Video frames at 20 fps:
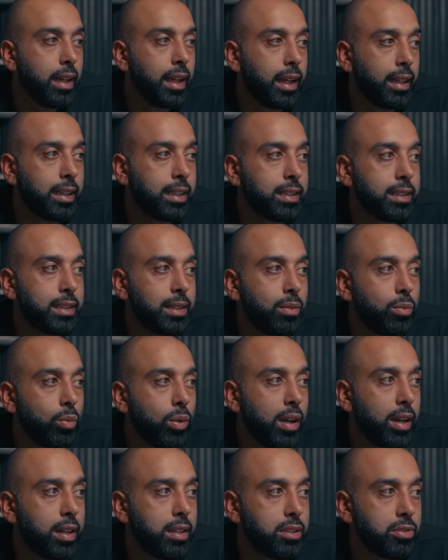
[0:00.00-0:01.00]
And this is in
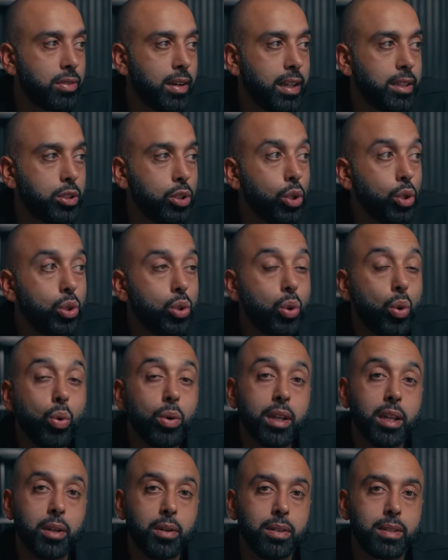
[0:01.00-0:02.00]
words, right? So you're
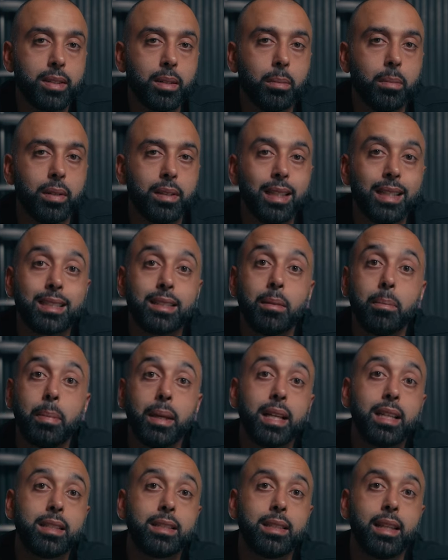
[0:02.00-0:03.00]
talking to someone. That's the
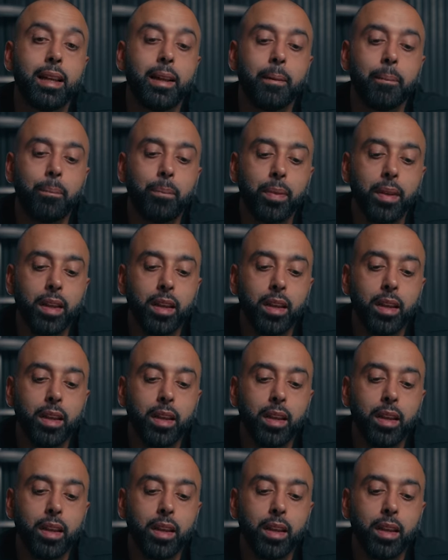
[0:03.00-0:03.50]
biggest thing.